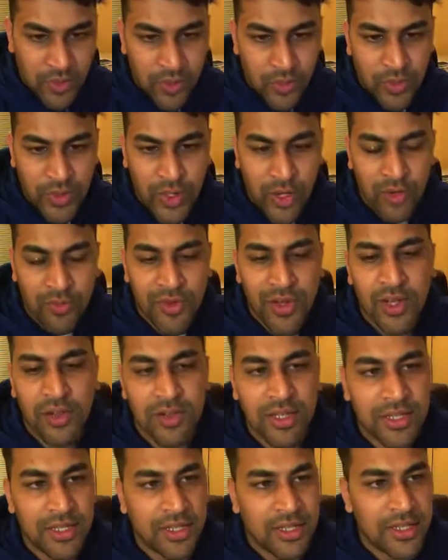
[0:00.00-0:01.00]
We're
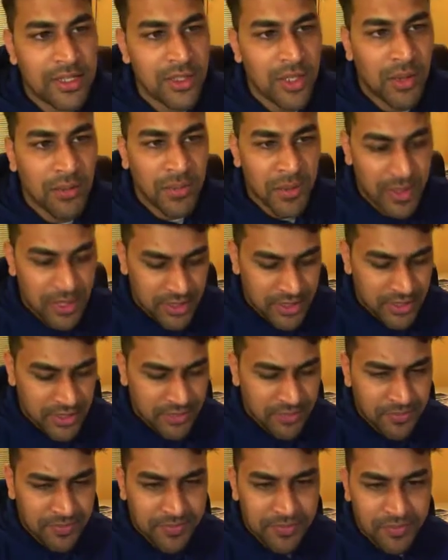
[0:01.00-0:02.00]
overloading this
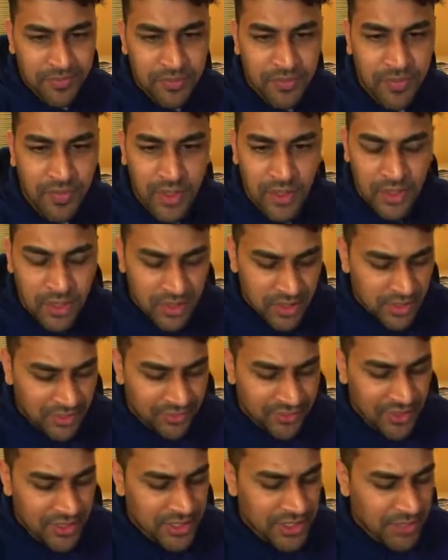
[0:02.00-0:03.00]
operator. The
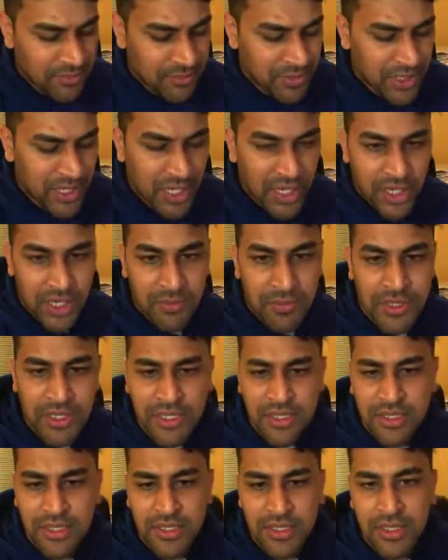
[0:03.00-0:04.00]
first input
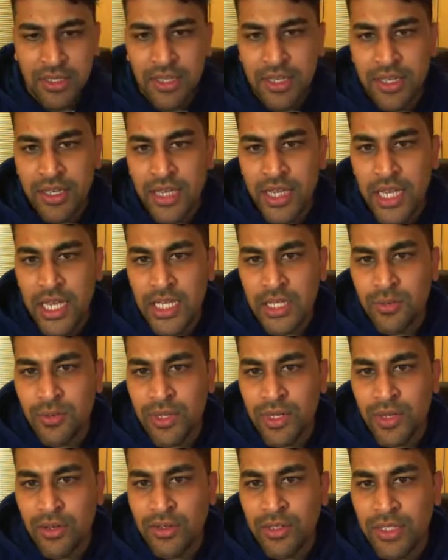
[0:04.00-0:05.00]
argument, as we
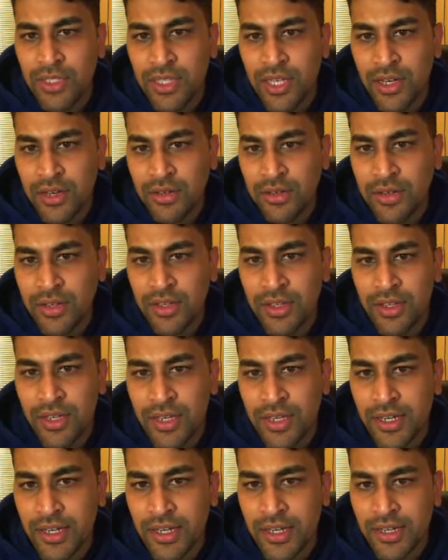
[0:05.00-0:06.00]
wrote it down
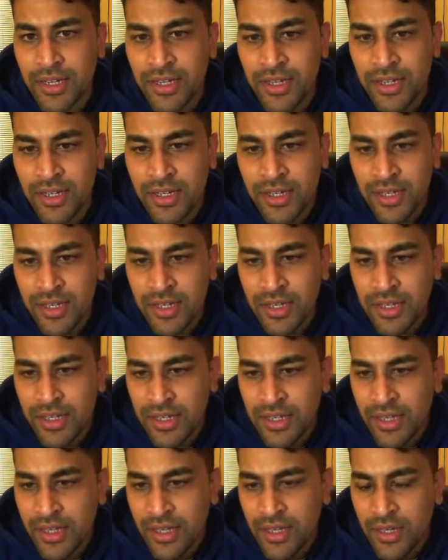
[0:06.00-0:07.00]
here,
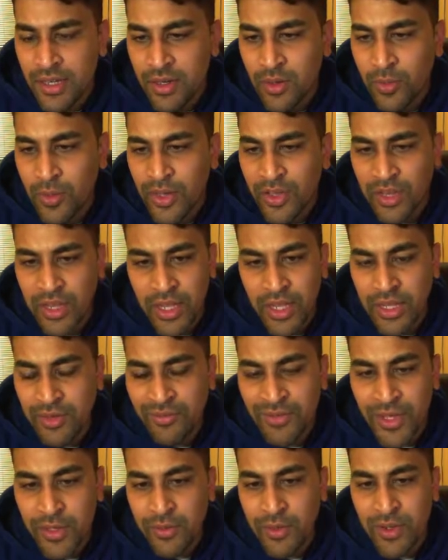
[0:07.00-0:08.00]
we
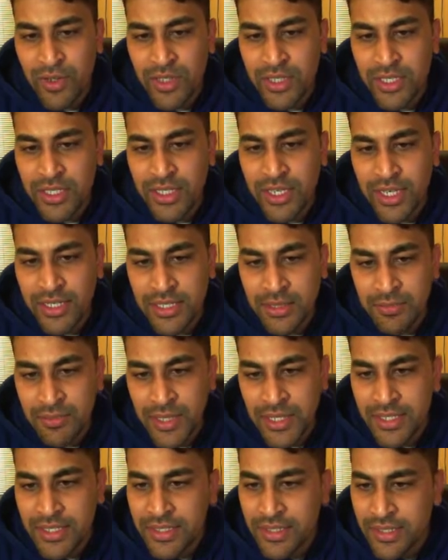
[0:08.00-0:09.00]
could just cut and
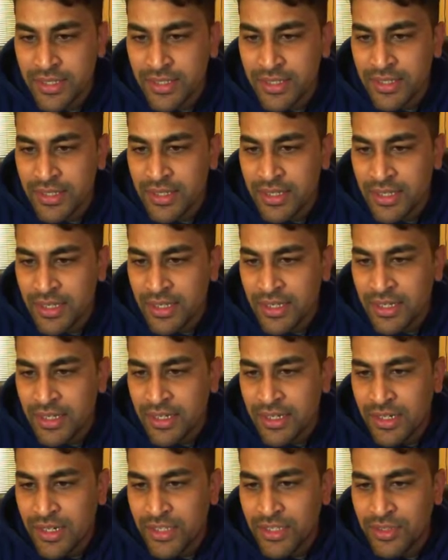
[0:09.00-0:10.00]
paste this.
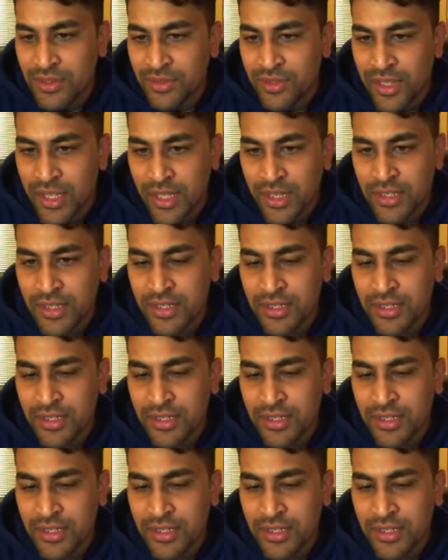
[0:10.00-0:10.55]
Let's do that.